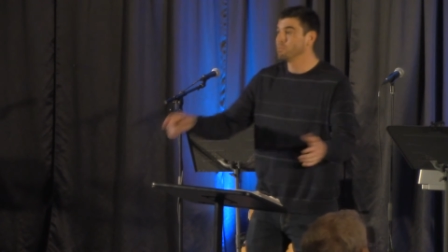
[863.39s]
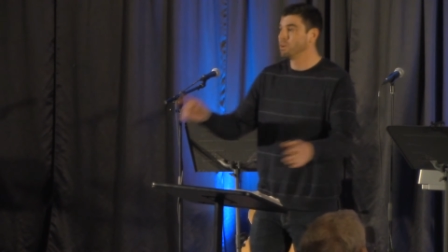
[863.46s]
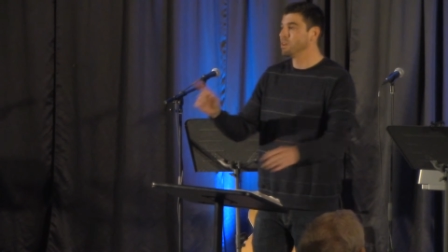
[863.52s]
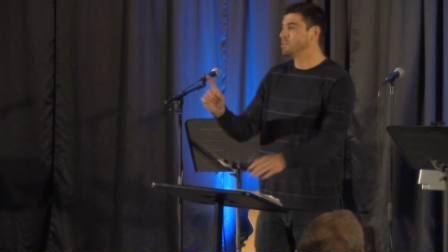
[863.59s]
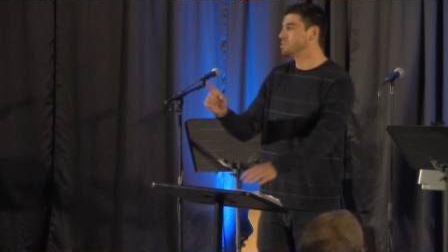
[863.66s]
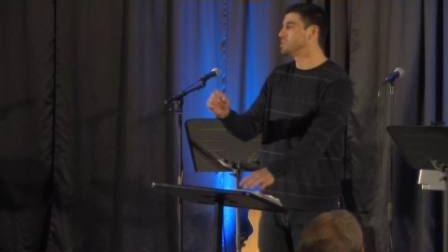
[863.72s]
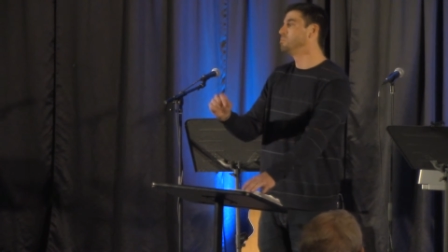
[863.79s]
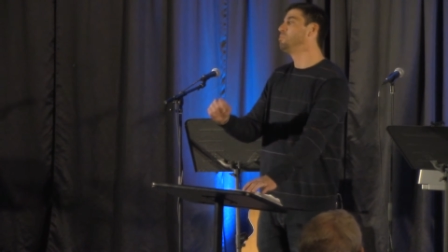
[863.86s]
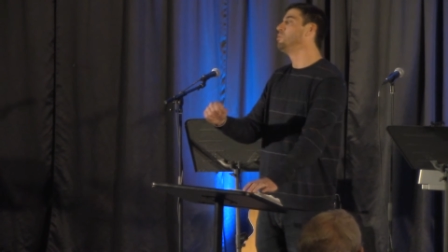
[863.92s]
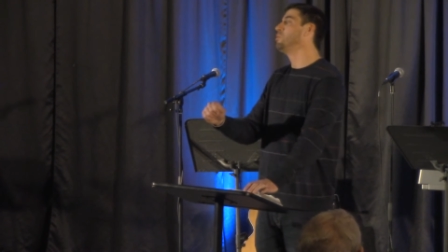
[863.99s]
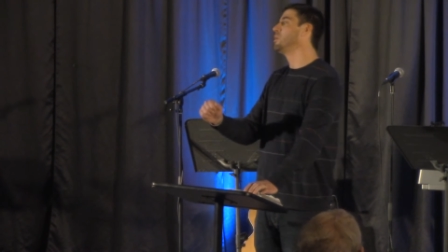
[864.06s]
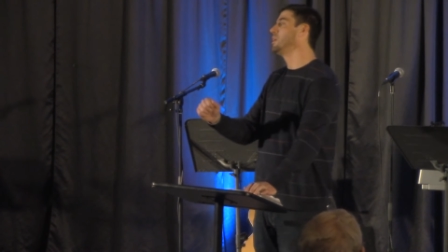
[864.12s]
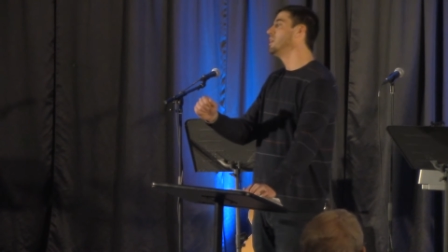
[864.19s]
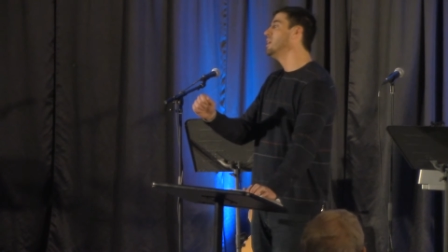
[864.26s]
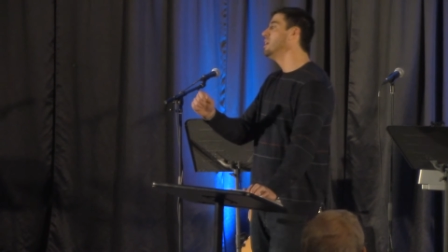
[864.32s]
But here's the
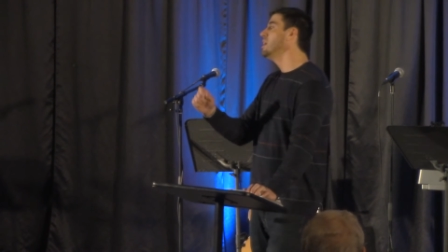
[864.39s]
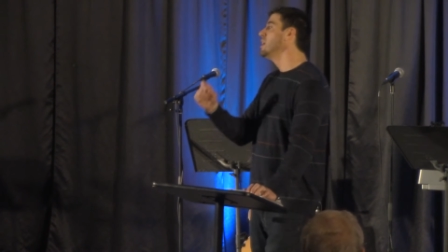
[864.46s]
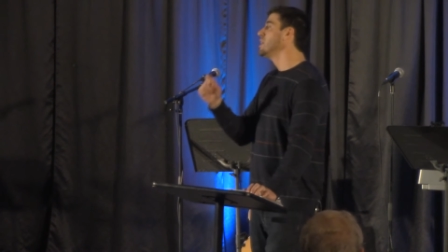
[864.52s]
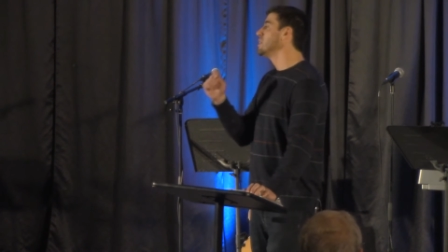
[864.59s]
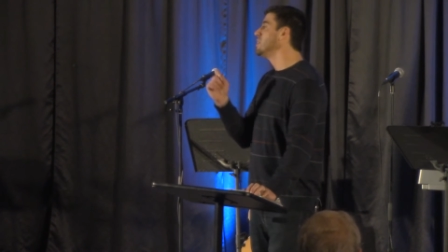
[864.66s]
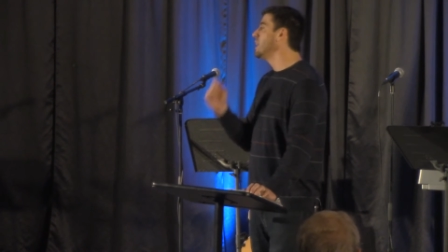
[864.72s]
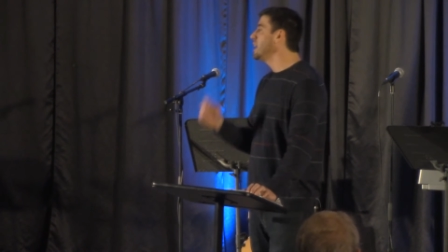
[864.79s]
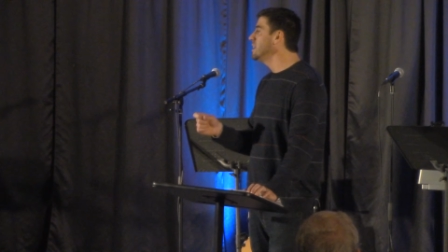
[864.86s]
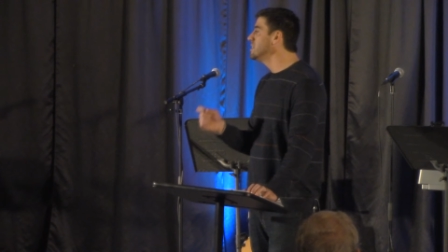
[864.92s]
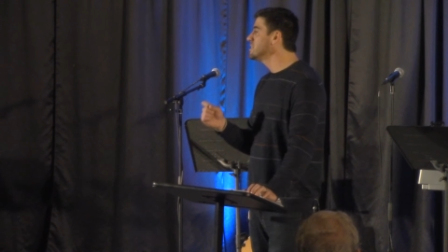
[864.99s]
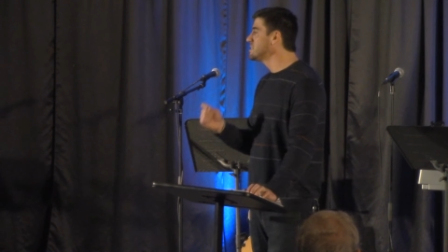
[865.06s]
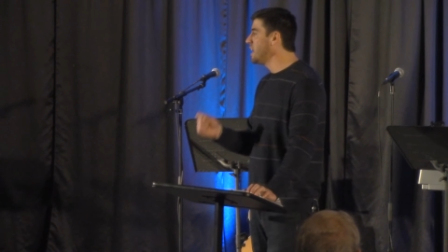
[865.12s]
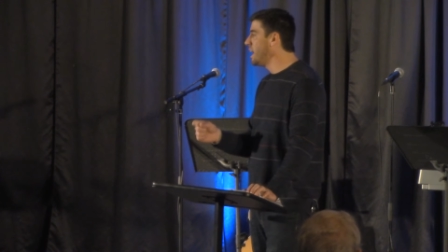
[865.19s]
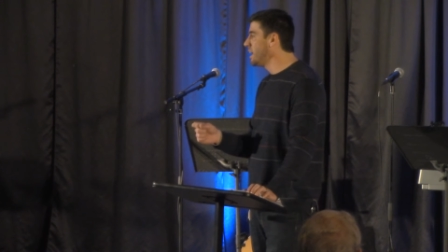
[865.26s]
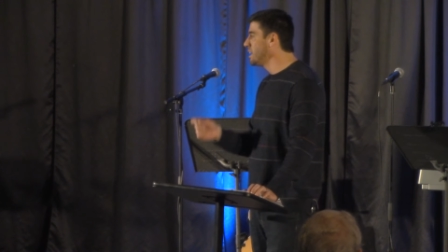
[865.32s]
point they
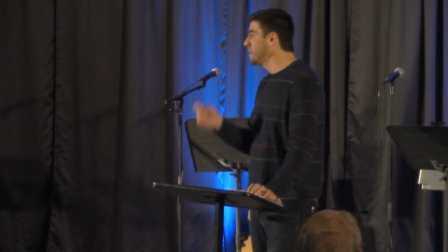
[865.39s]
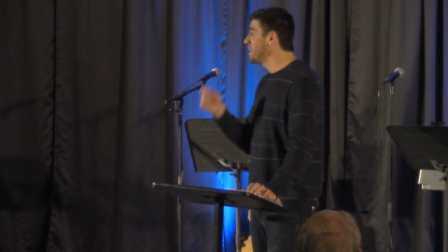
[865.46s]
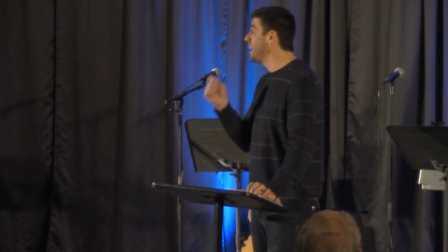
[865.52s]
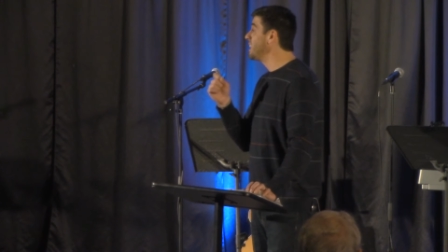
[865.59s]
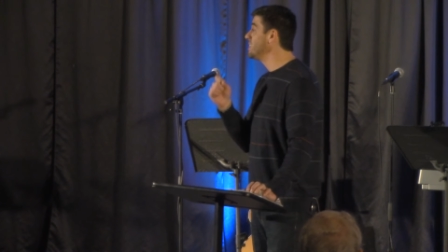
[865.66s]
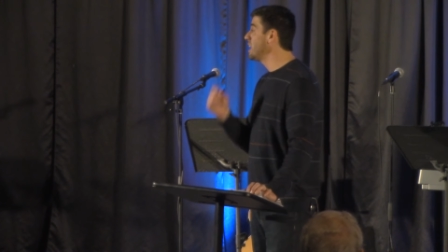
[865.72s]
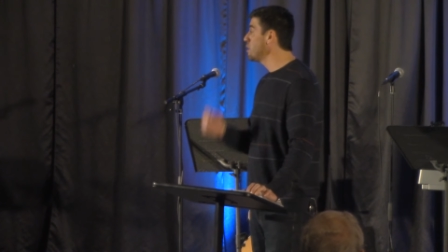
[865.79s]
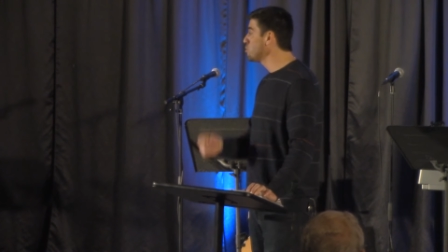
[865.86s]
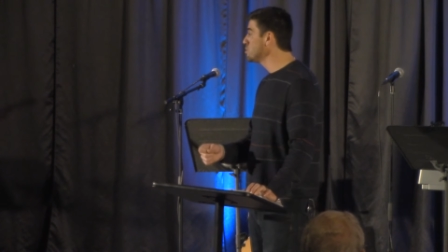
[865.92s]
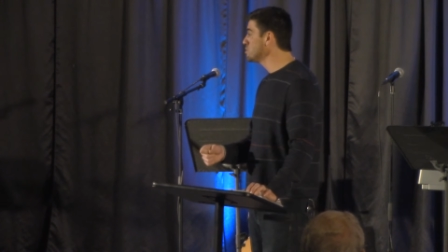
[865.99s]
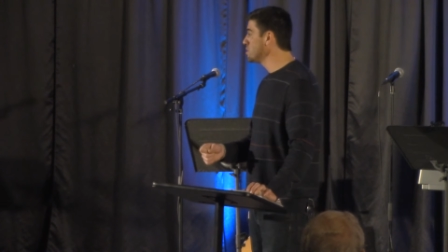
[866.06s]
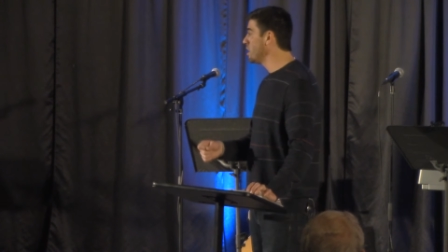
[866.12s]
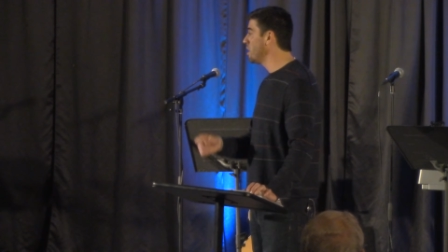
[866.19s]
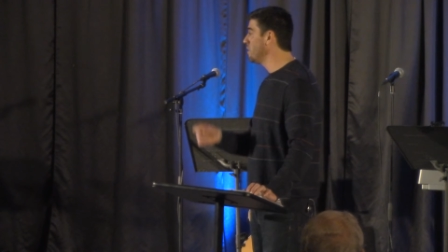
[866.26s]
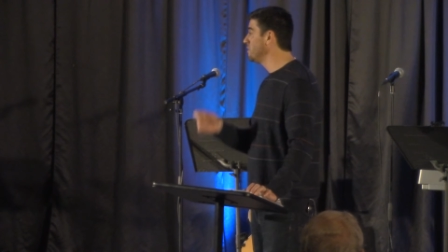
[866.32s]
decided and they
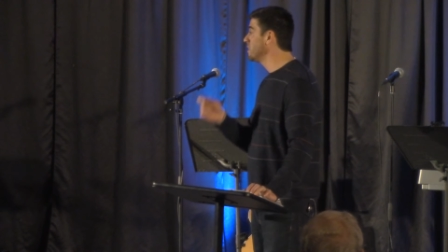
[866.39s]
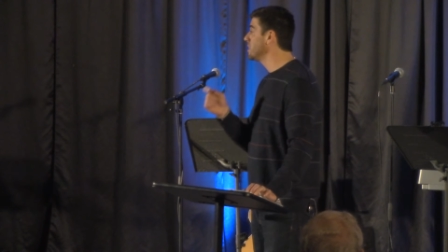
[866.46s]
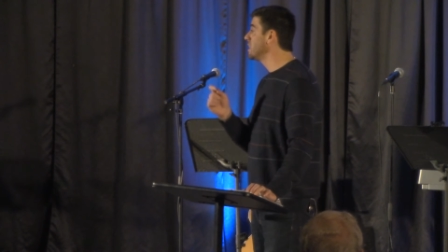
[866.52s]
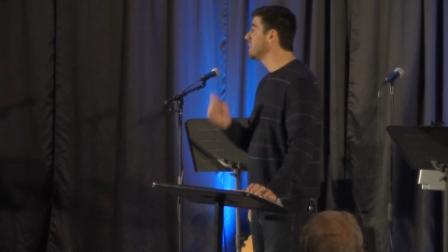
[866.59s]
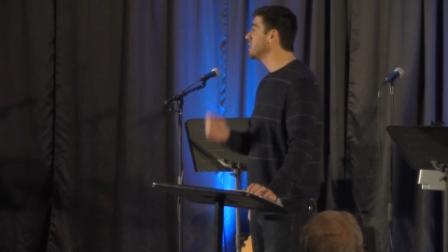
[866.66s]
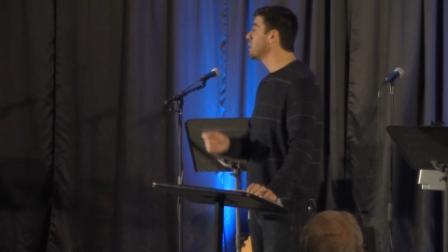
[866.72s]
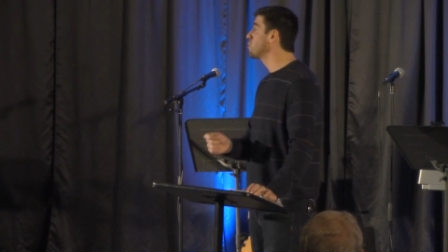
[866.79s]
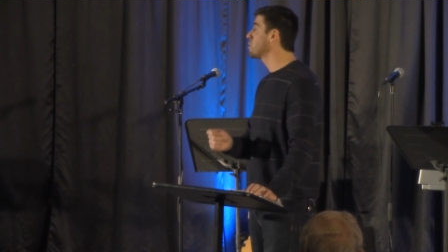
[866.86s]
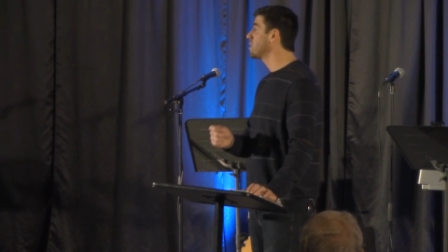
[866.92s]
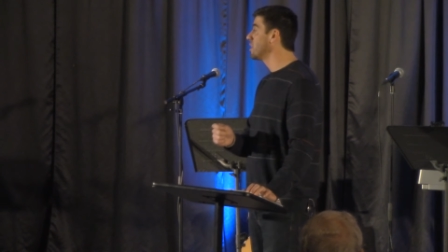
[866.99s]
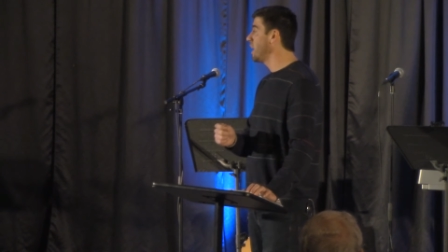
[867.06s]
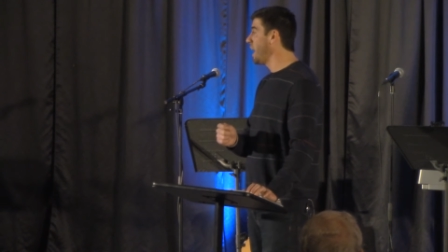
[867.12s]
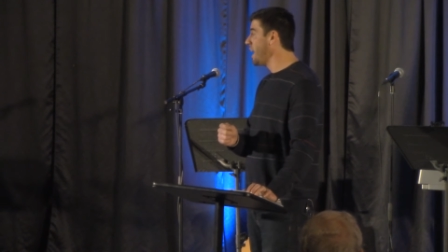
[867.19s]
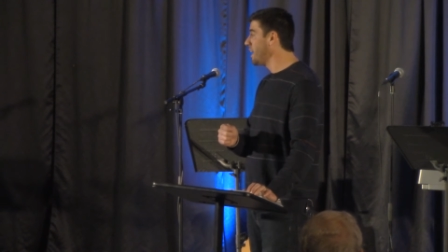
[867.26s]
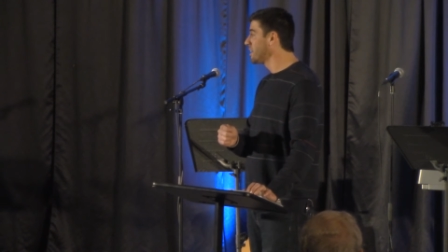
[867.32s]
resolved that they were going
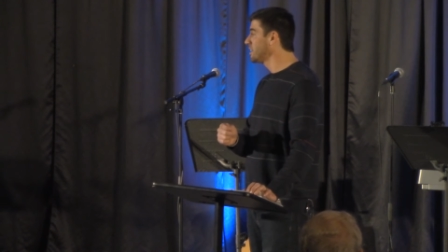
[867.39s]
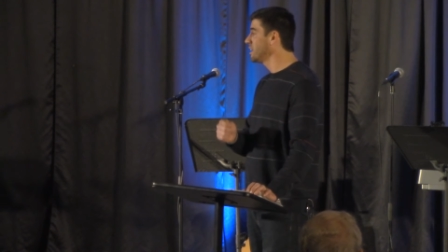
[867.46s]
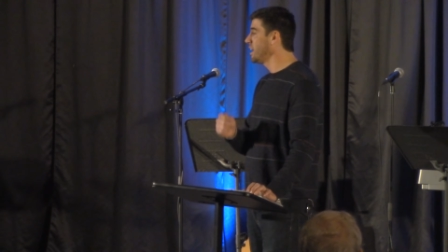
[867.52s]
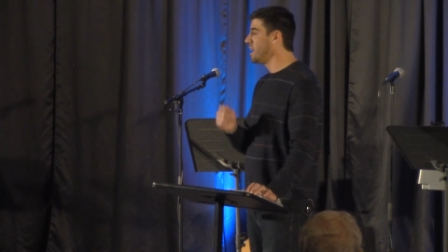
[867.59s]
to act